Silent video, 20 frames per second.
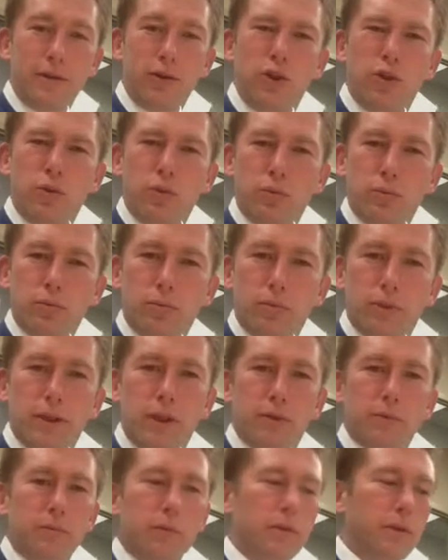New
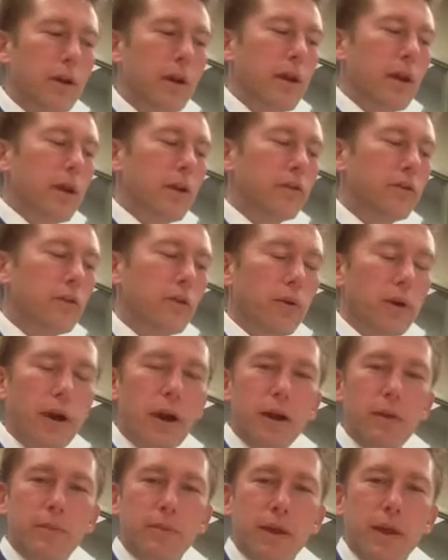salesman. So
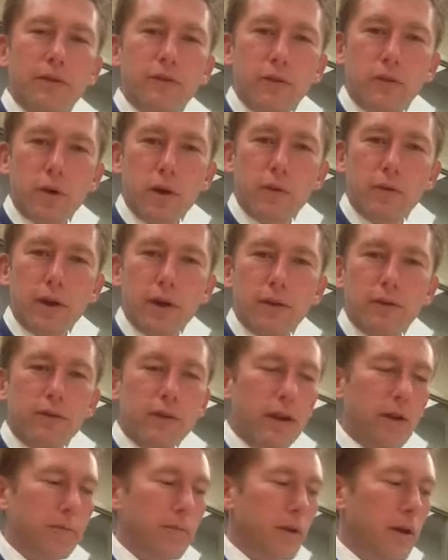that's the qualifying
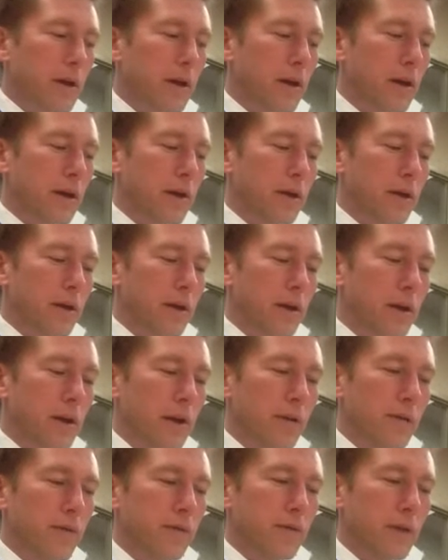step.
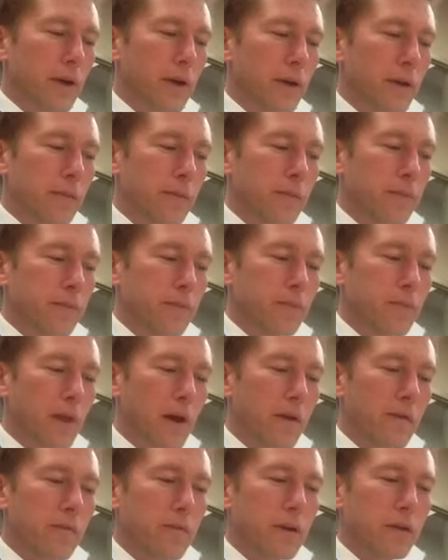If
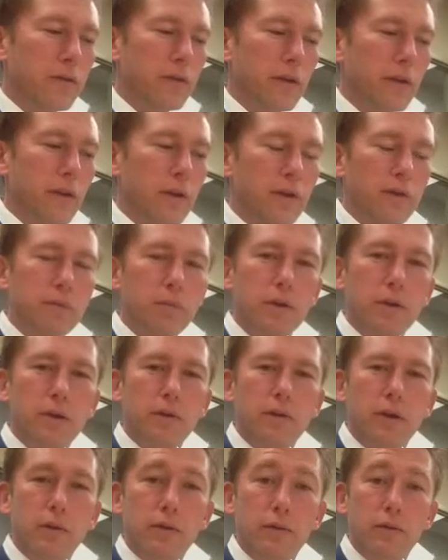I've missed anything, it's
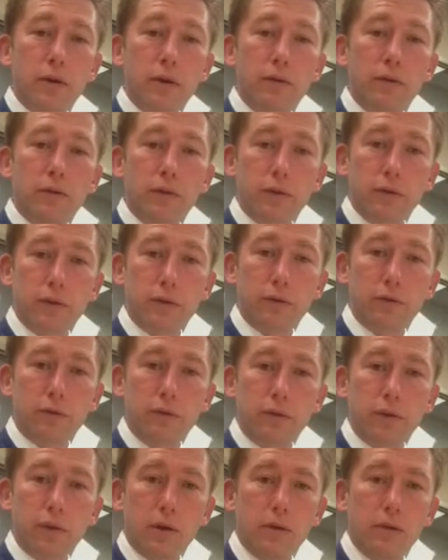because I was nervous because I was
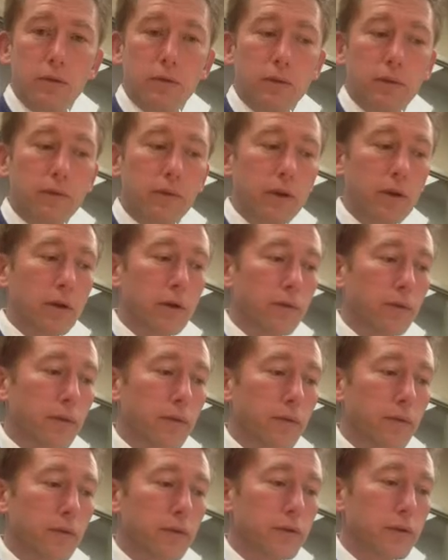doing a video
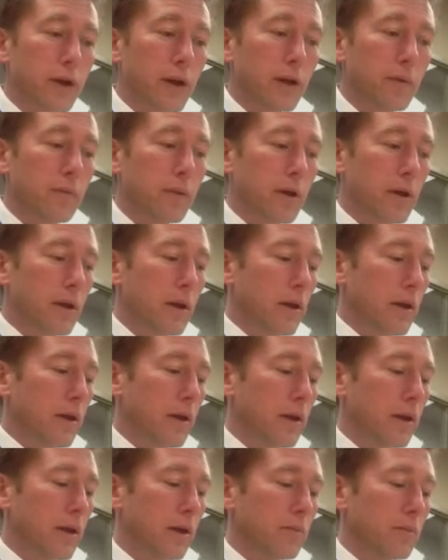for the first time.
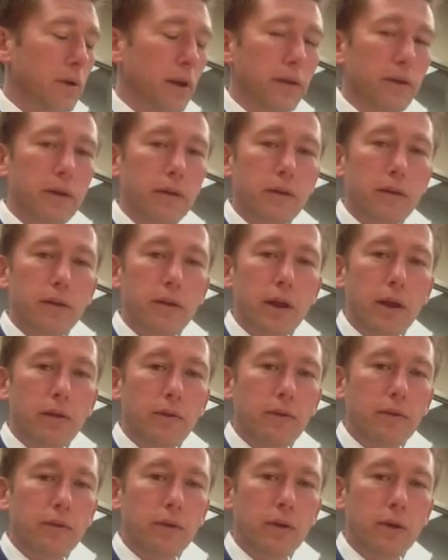But I think
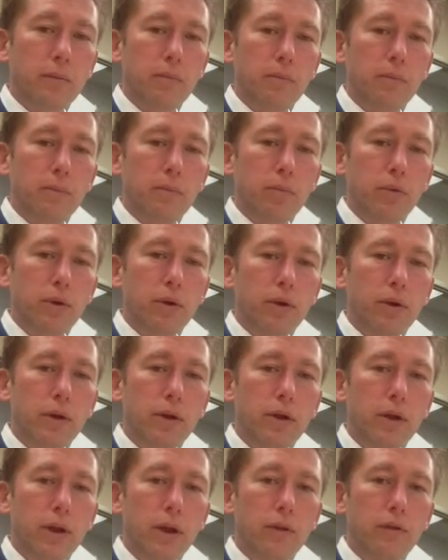that's a pretty good
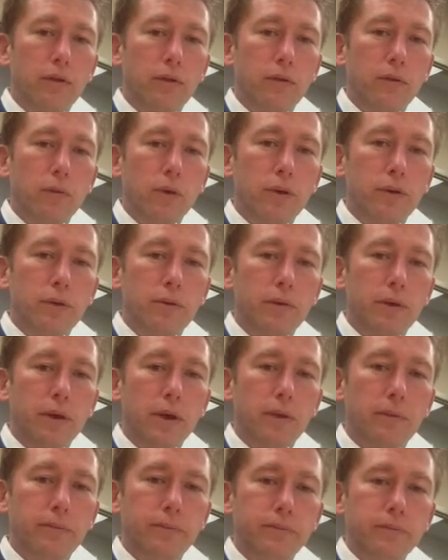indication of what should be
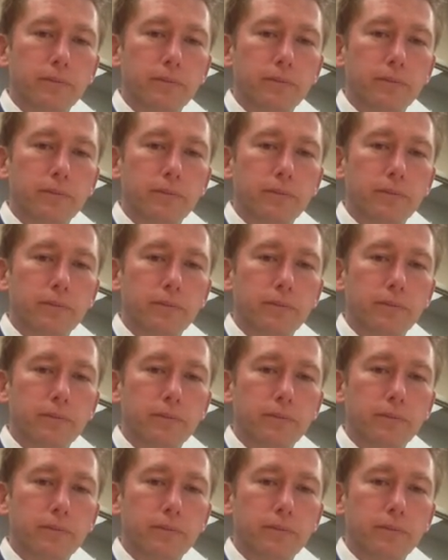done.